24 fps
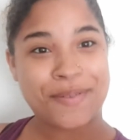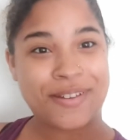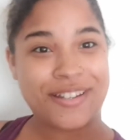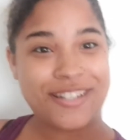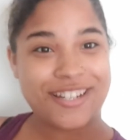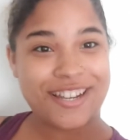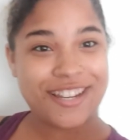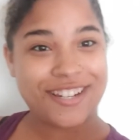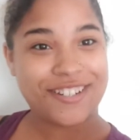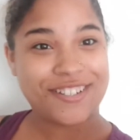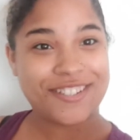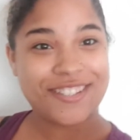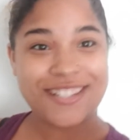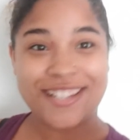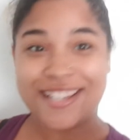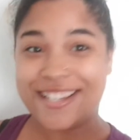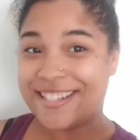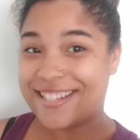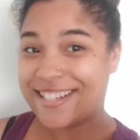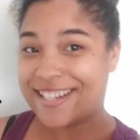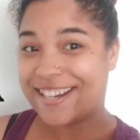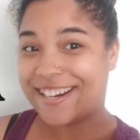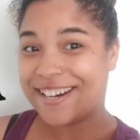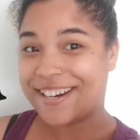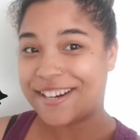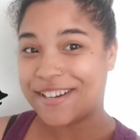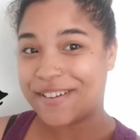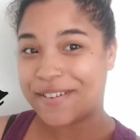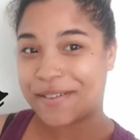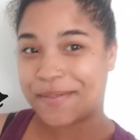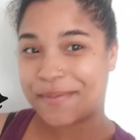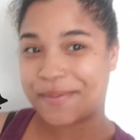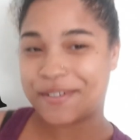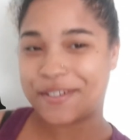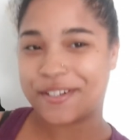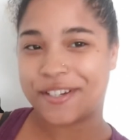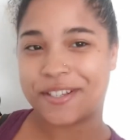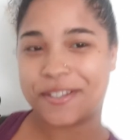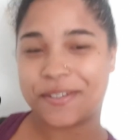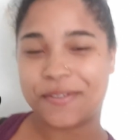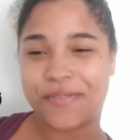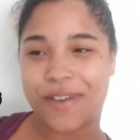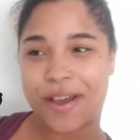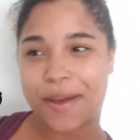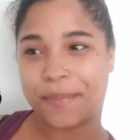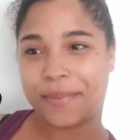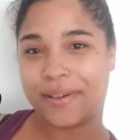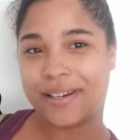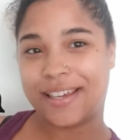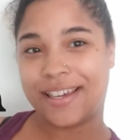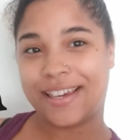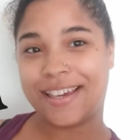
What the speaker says: channel, Lisaaraheme here, welcome to Jane's family.